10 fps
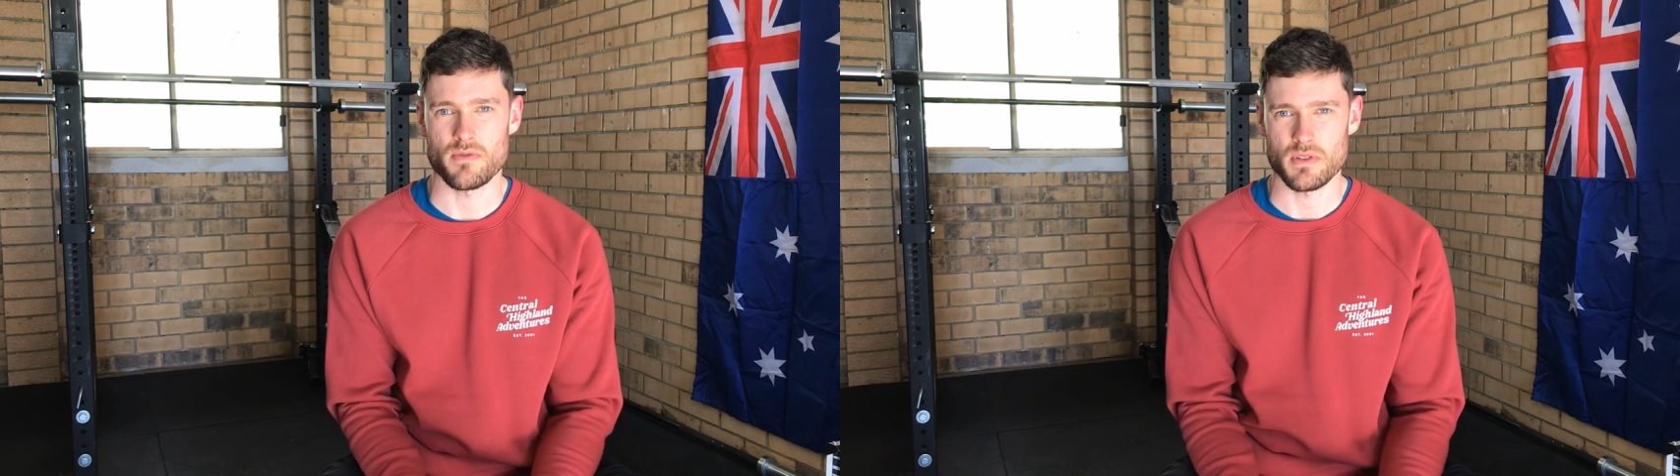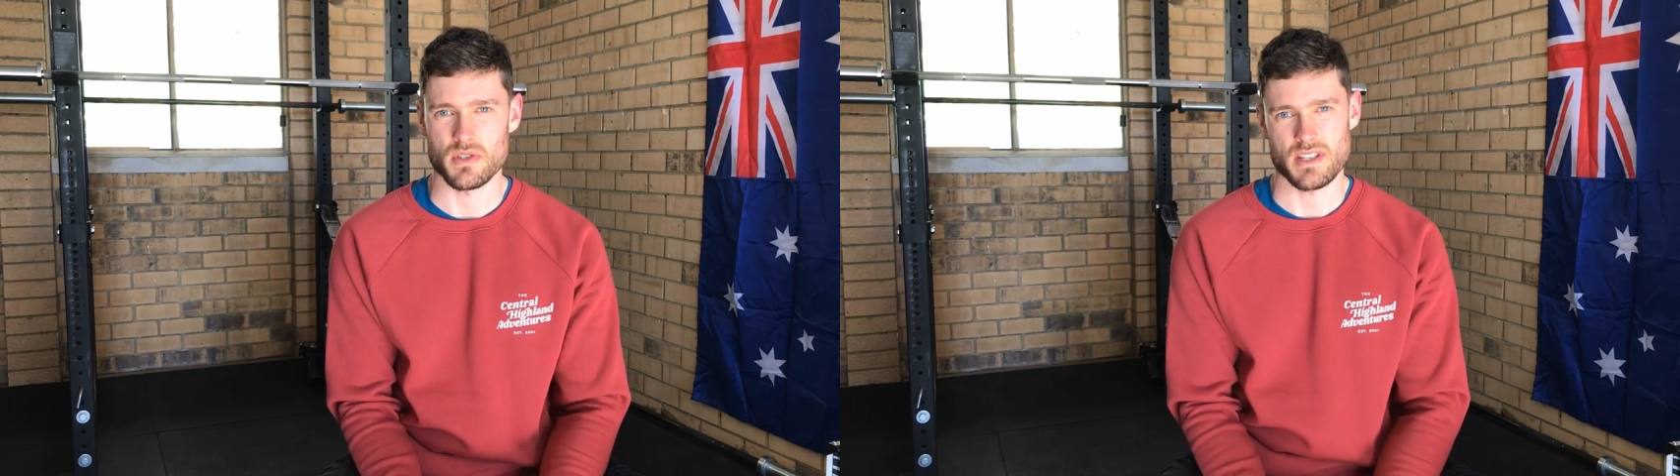
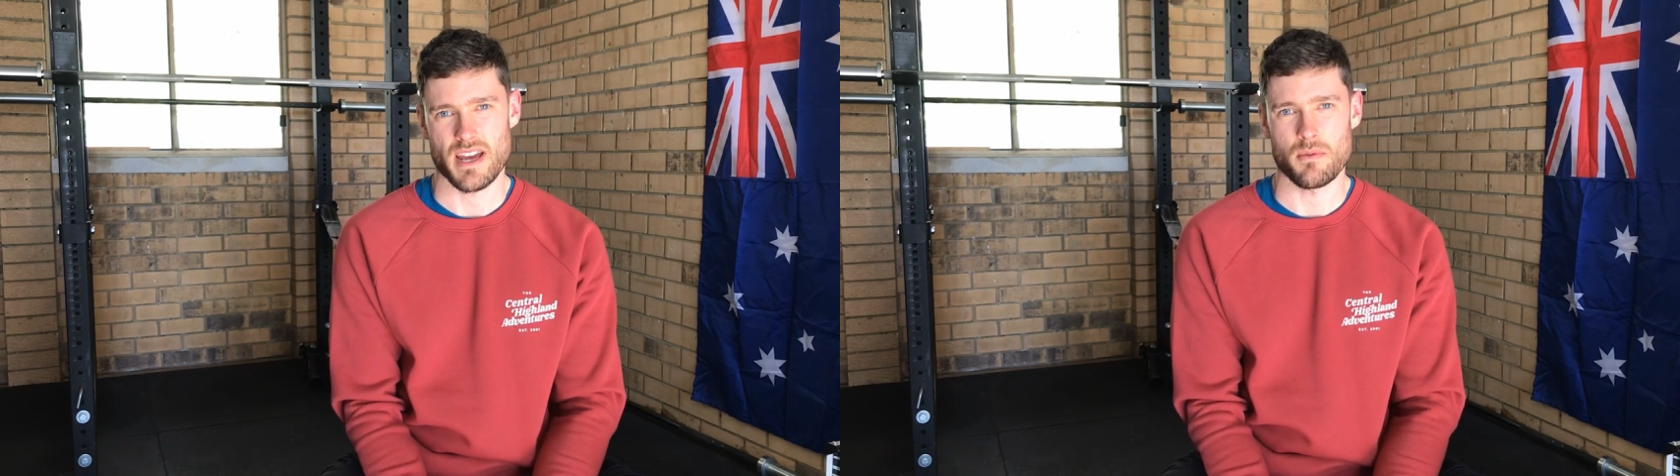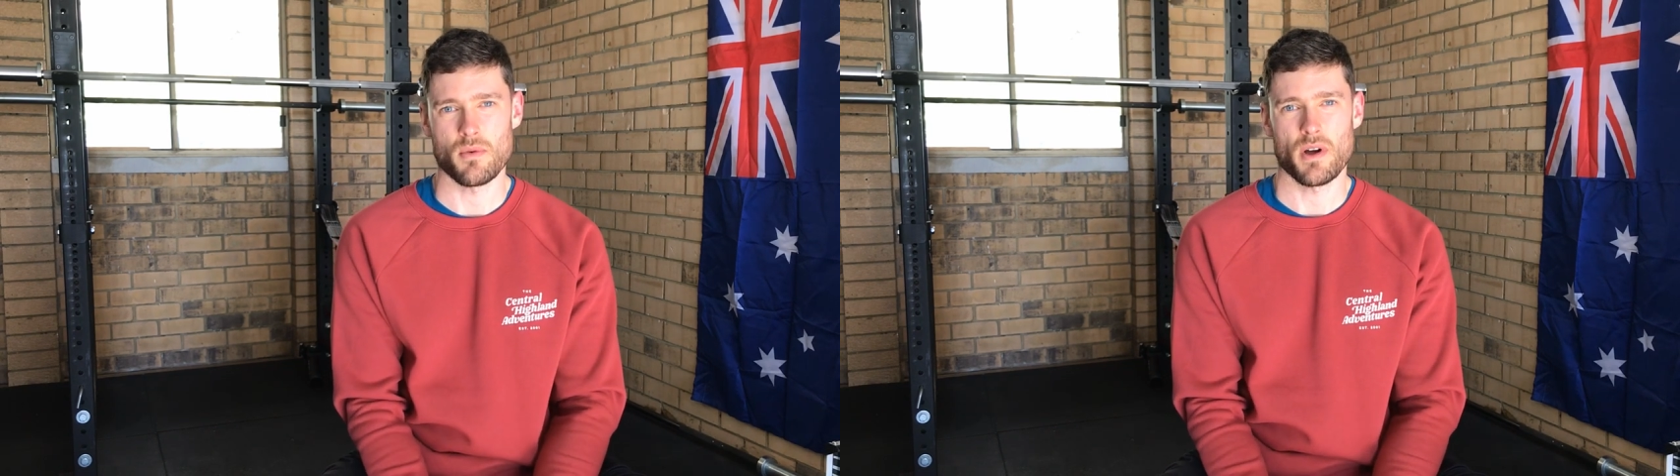It feels
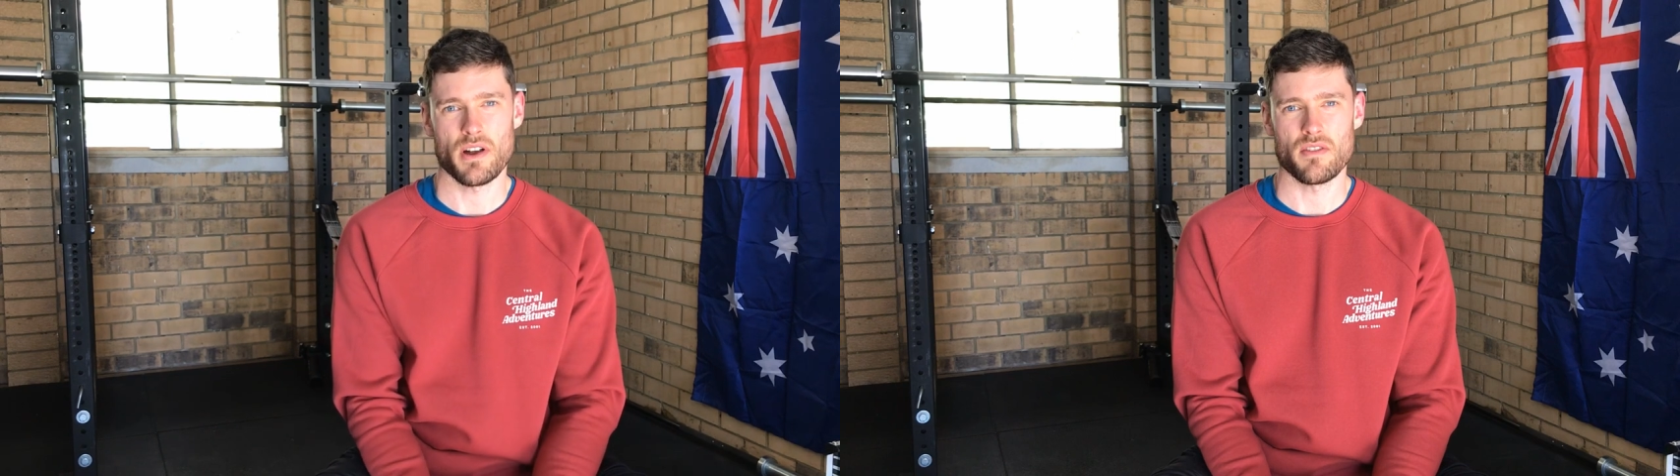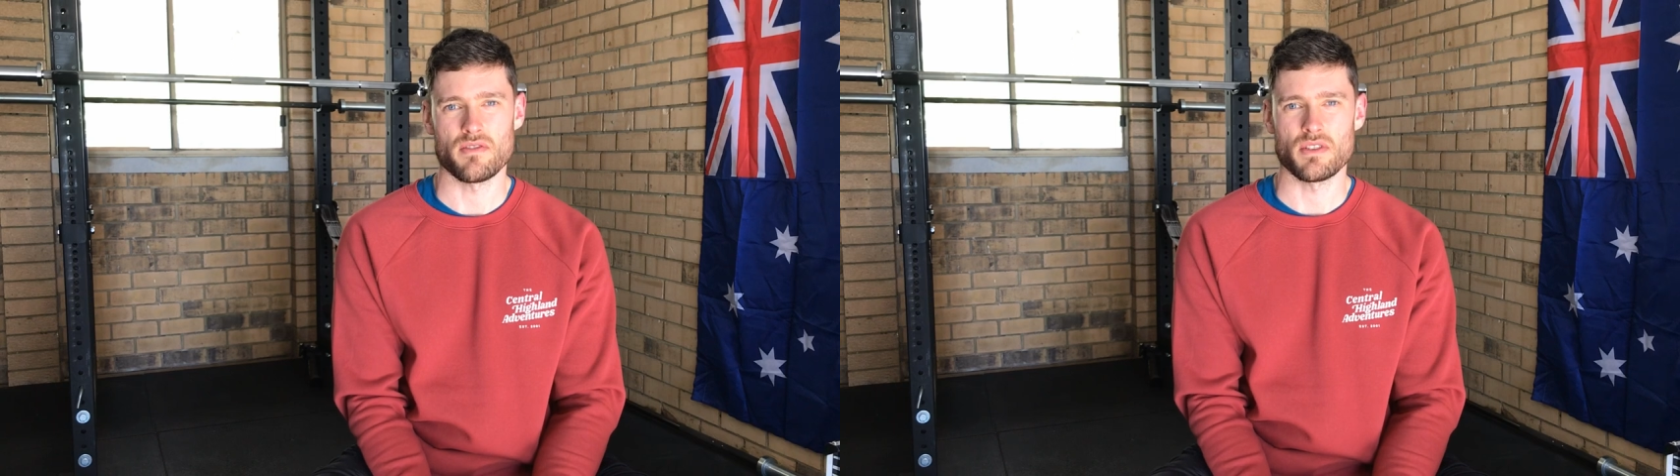stable.
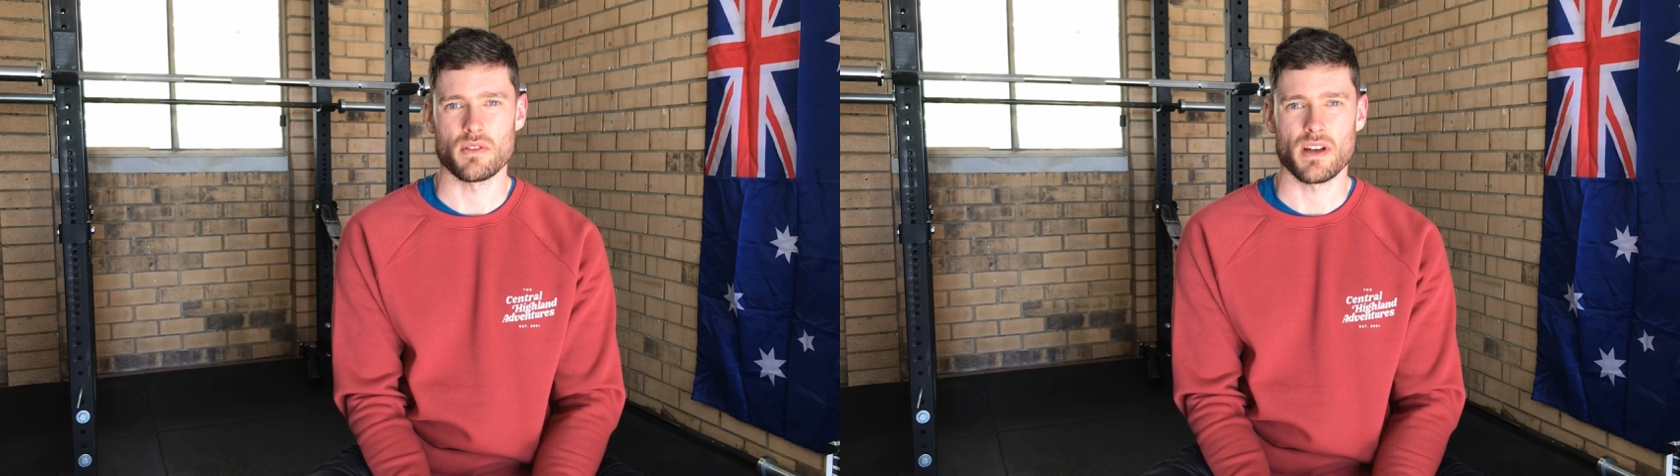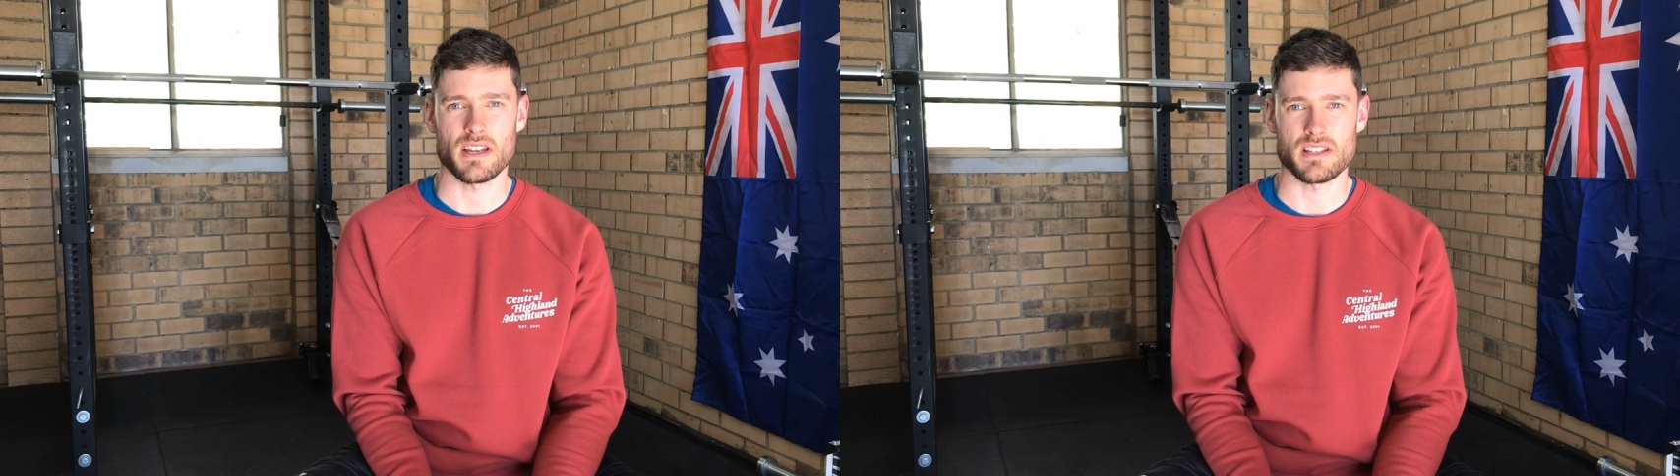I don't
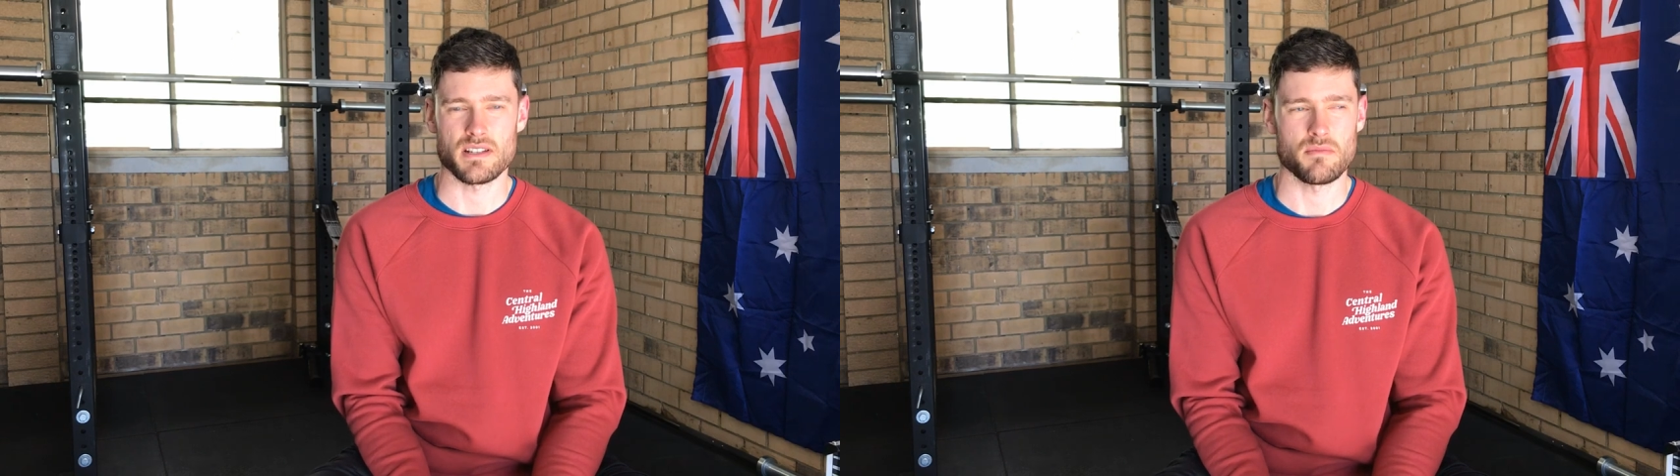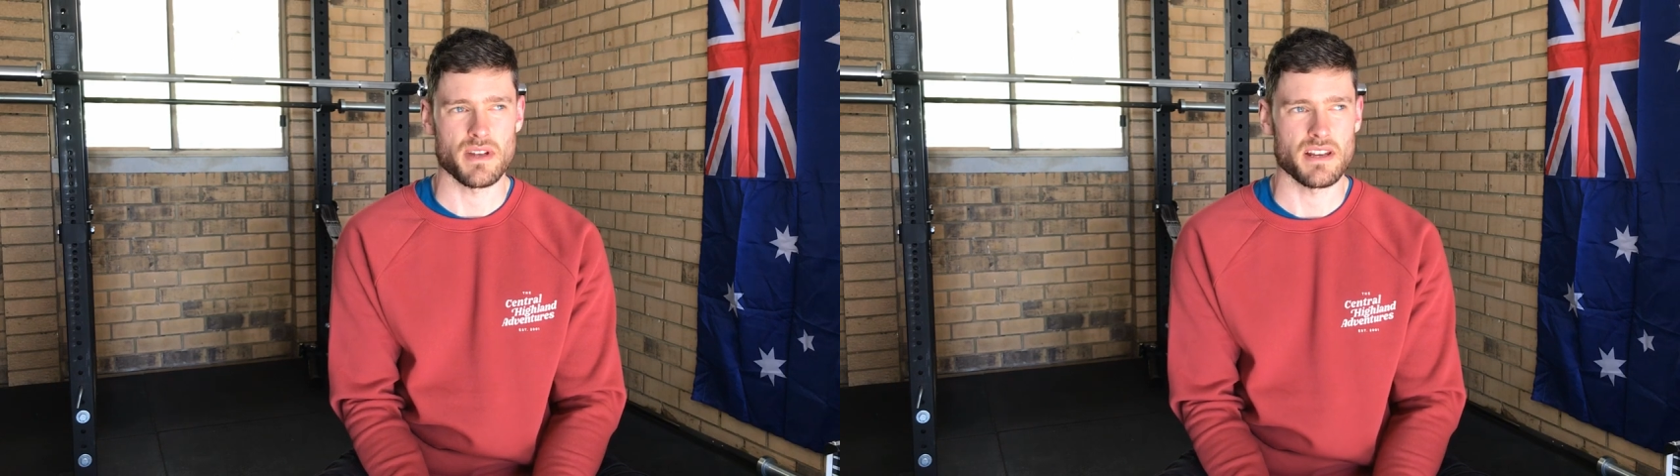feel like it's
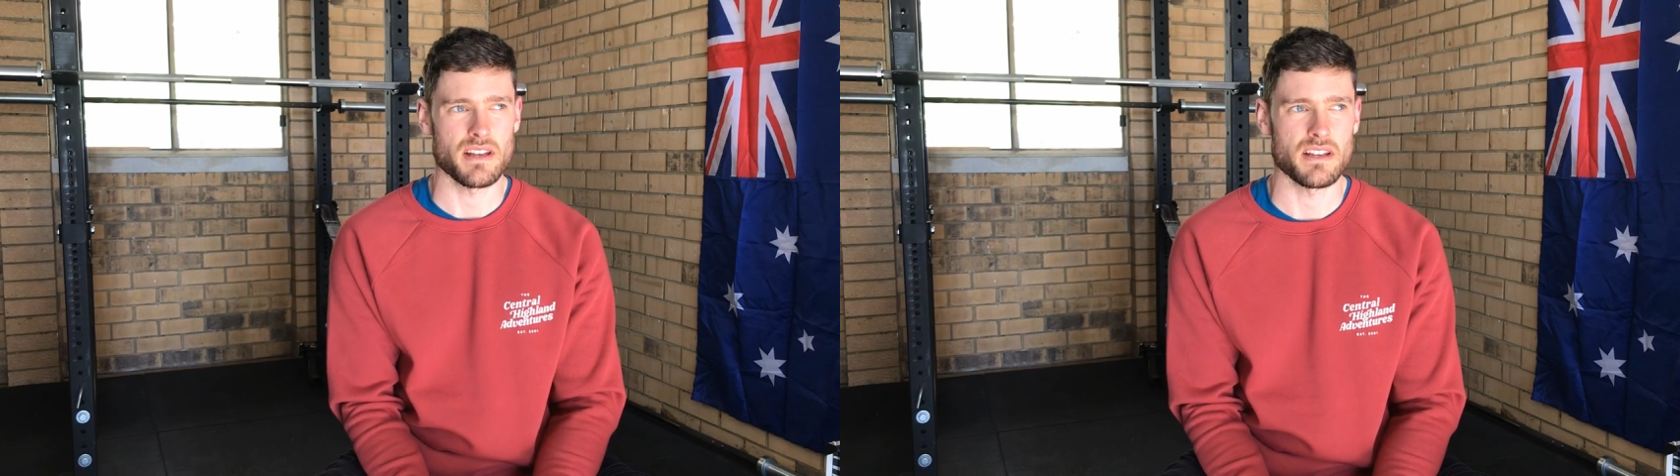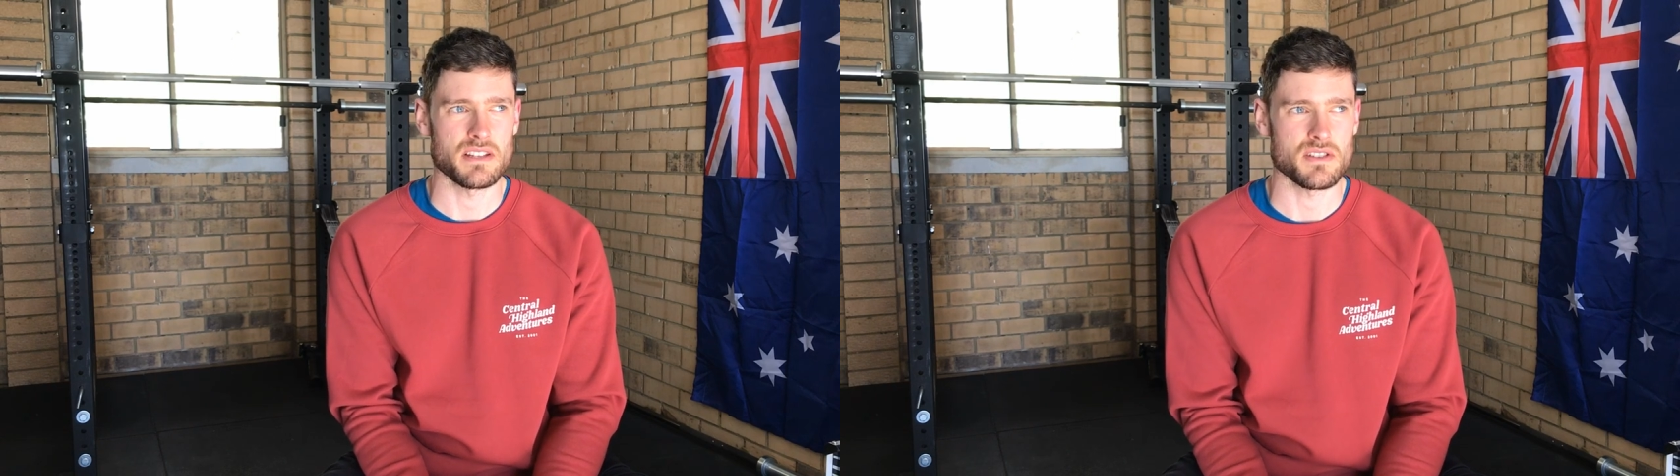going to
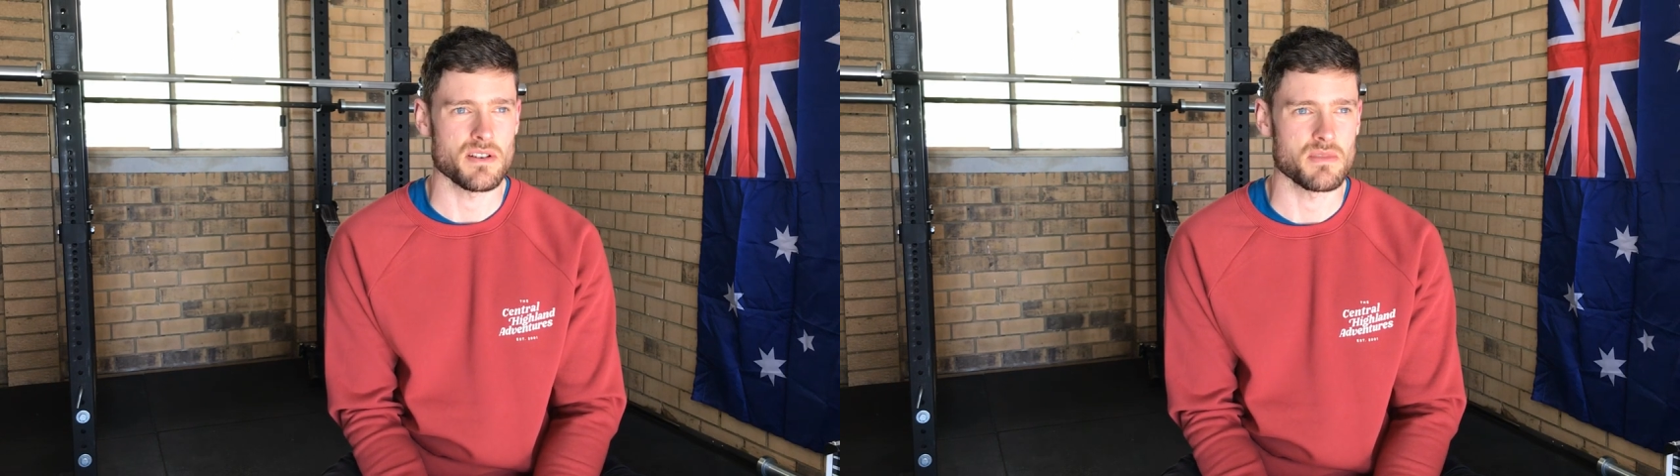bend anytime